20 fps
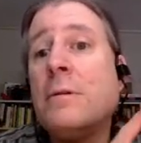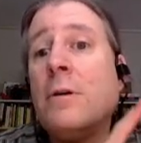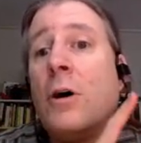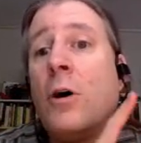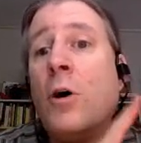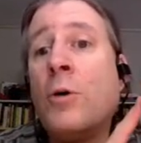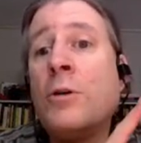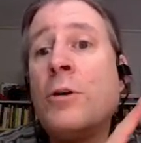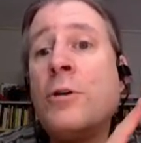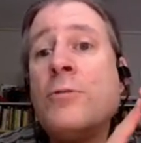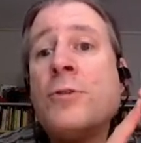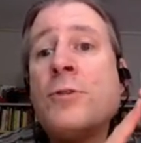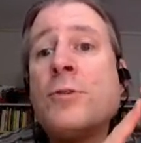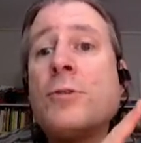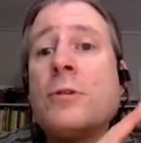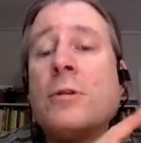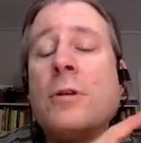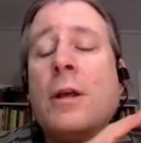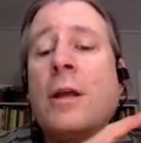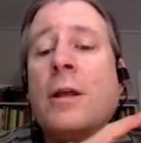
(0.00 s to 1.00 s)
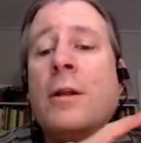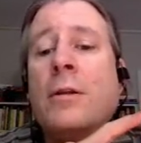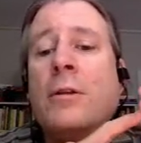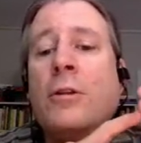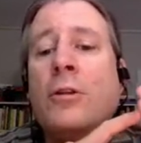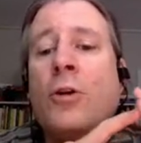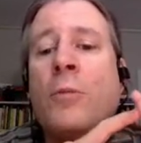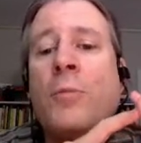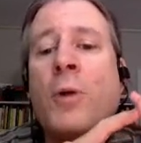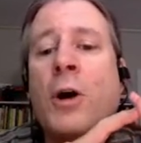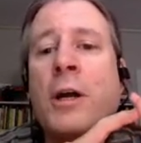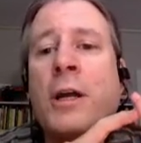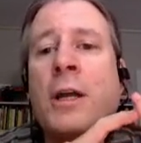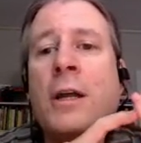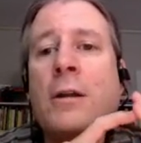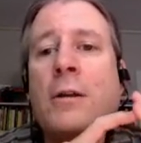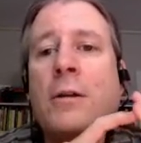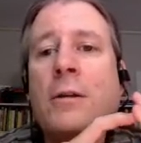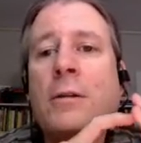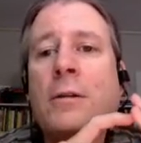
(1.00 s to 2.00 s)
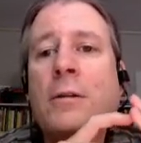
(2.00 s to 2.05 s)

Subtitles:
owners in your market